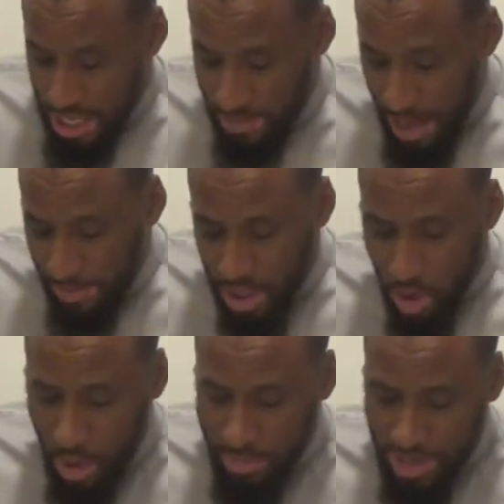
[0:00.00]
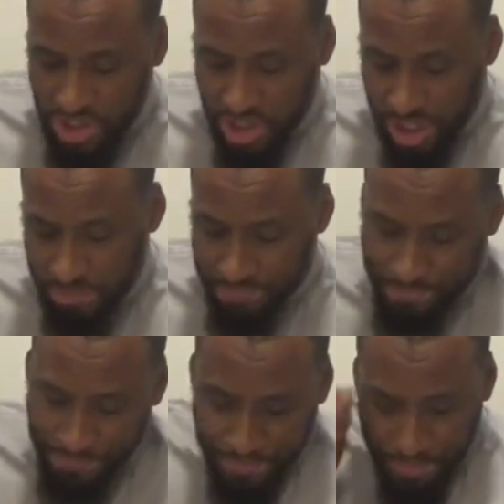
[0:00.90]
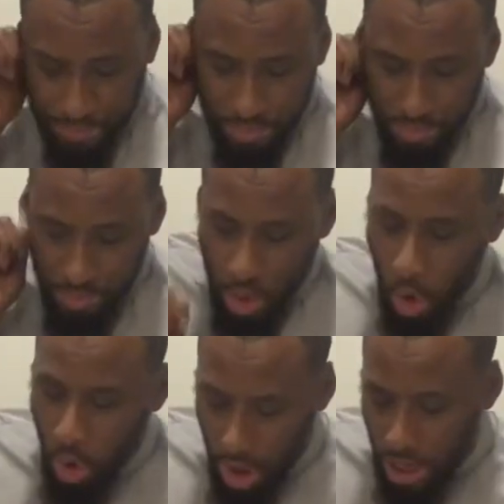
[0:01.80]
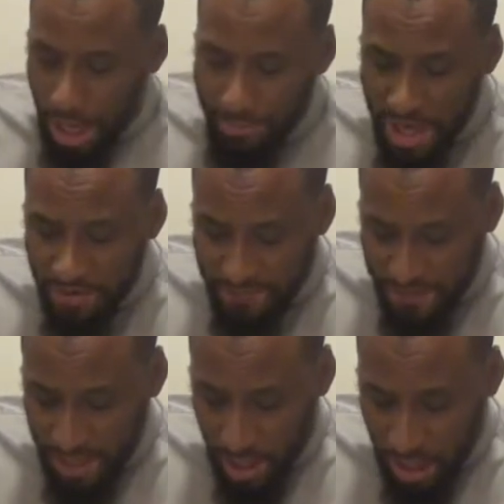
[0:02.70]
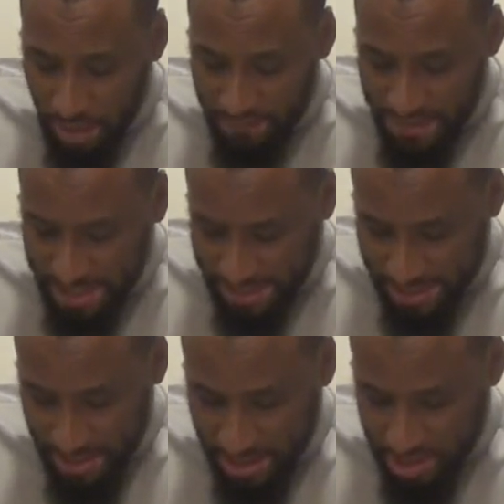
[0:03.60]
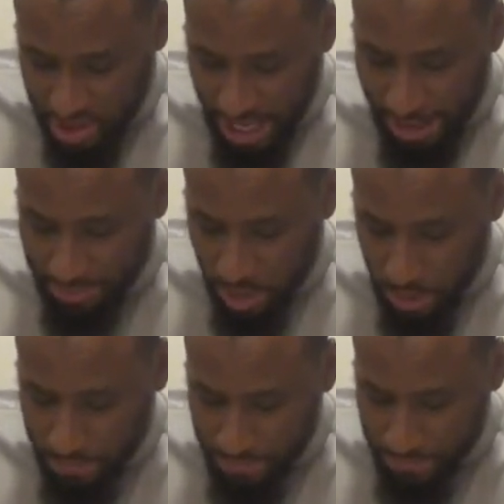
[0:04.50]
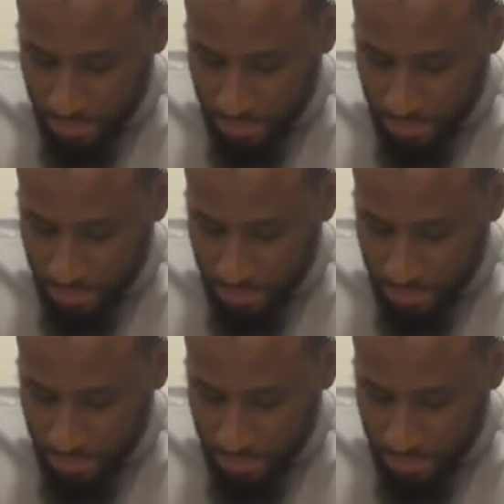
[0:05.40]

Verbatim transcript: Imam An-Nawawi mentioned, or a benefit of this, this chapter,